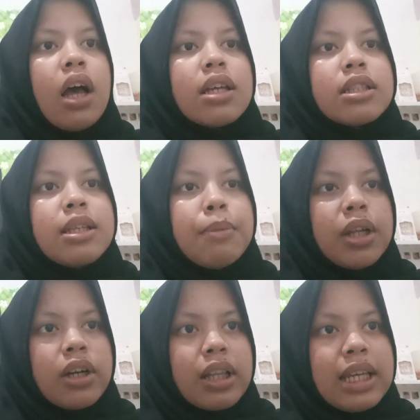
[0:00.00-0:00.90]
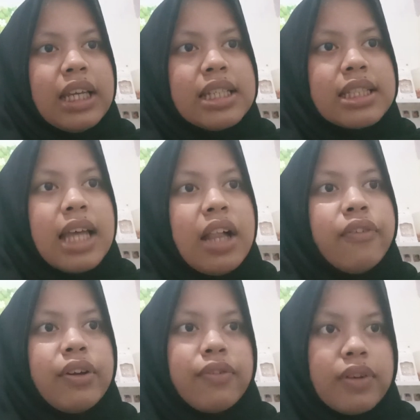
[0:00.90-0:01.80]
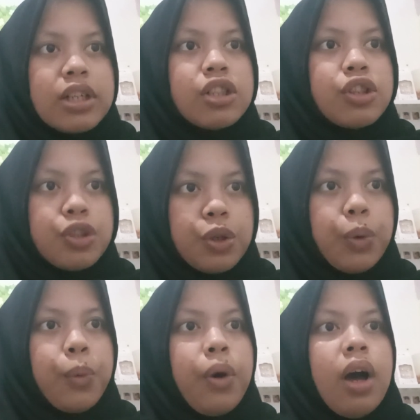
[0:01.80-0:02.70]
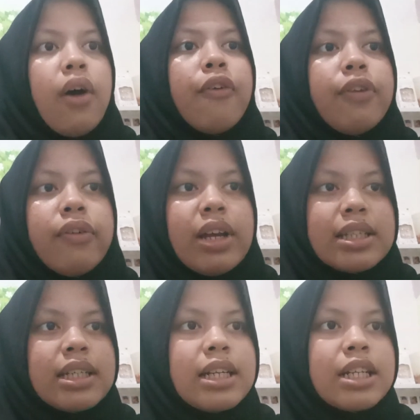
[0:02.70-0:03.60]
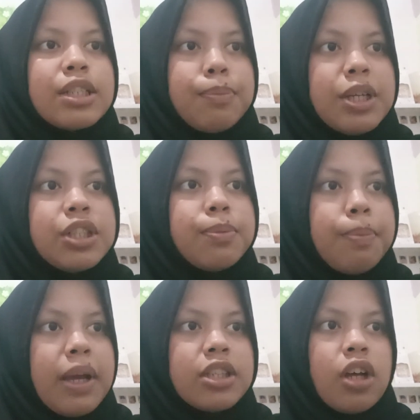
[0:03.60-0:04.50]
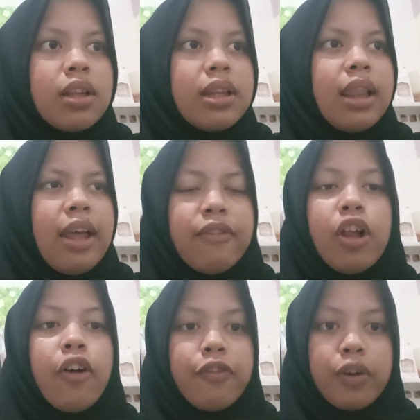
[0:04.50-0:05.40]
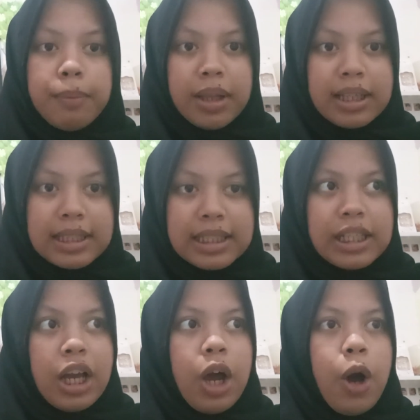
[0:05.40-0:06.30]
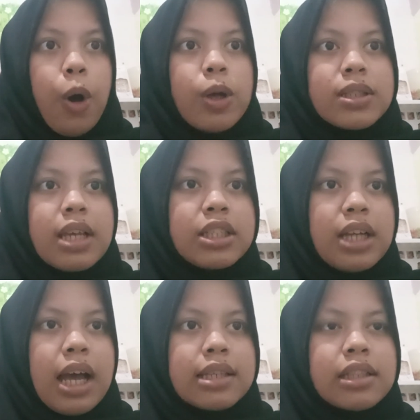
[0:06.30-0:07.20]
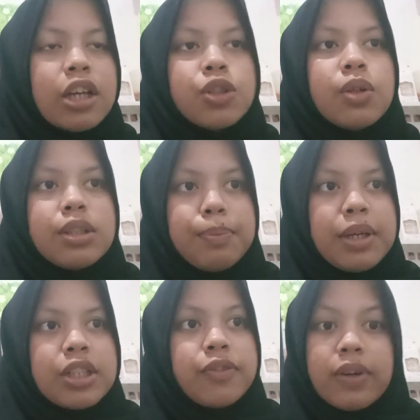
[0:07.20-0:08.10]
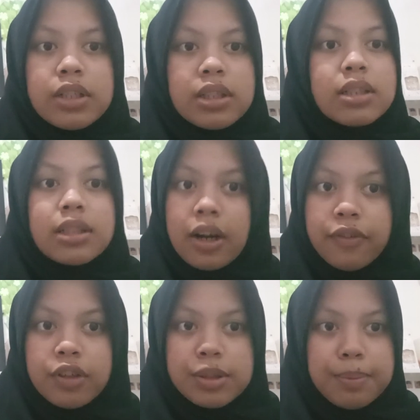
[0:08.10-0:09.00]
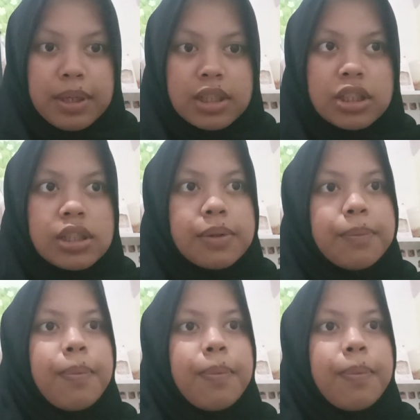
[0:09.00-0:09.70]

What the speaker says: Similarly, style refers to variation in speech based on the level of formality, such as casual speech versus careful speech.